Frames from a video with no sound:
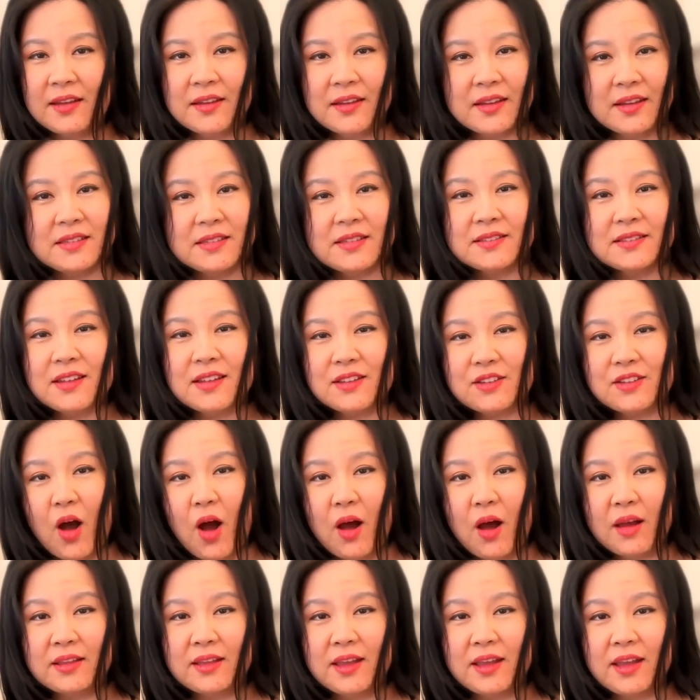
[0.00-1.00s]
This is a
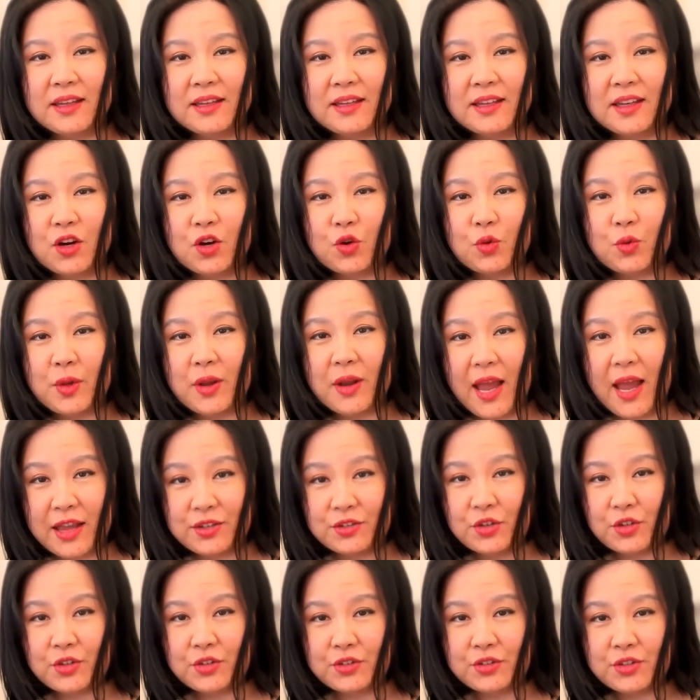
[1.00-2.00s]
nonlinear
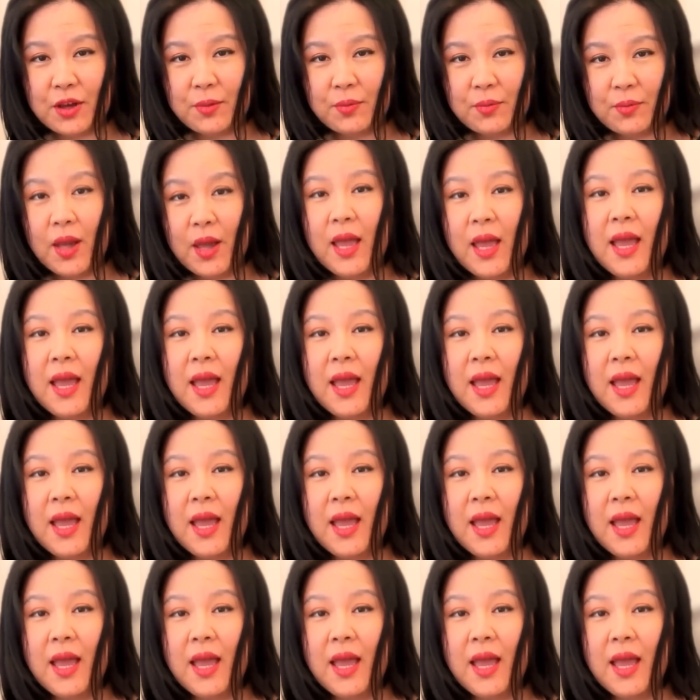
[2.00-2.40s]
relationship.